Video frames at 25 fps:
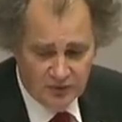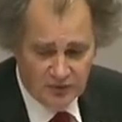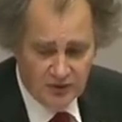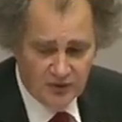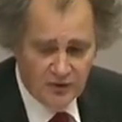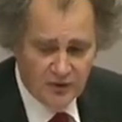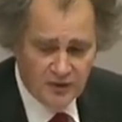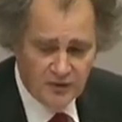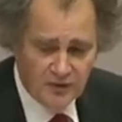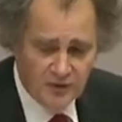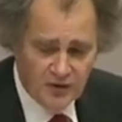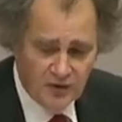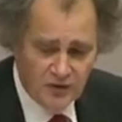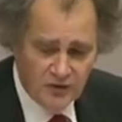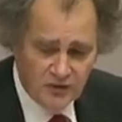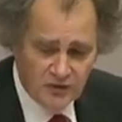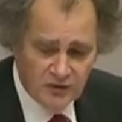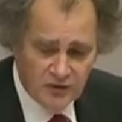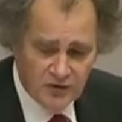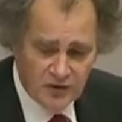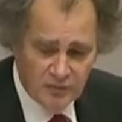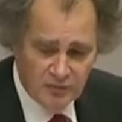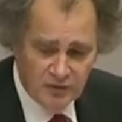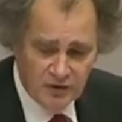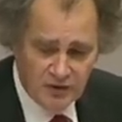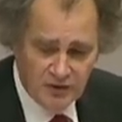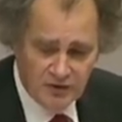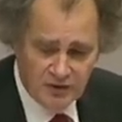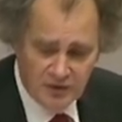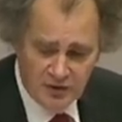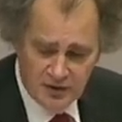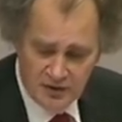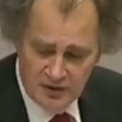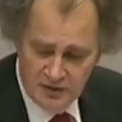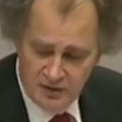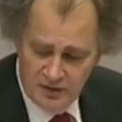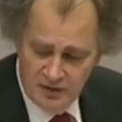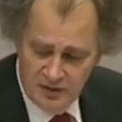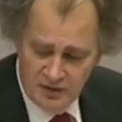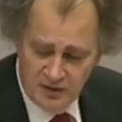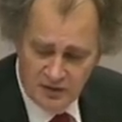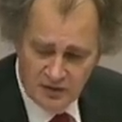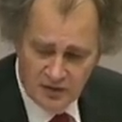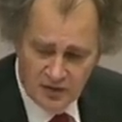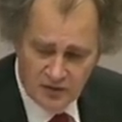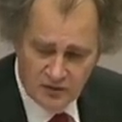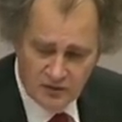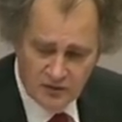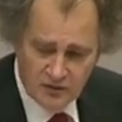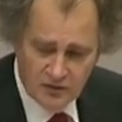And those are some of the
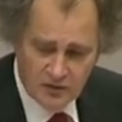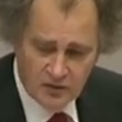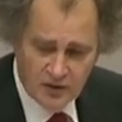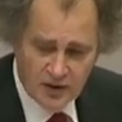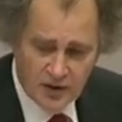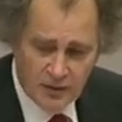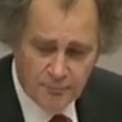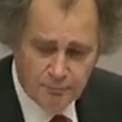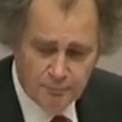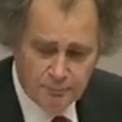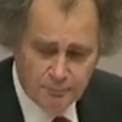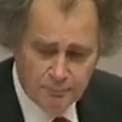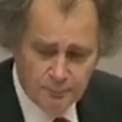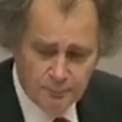details to look at.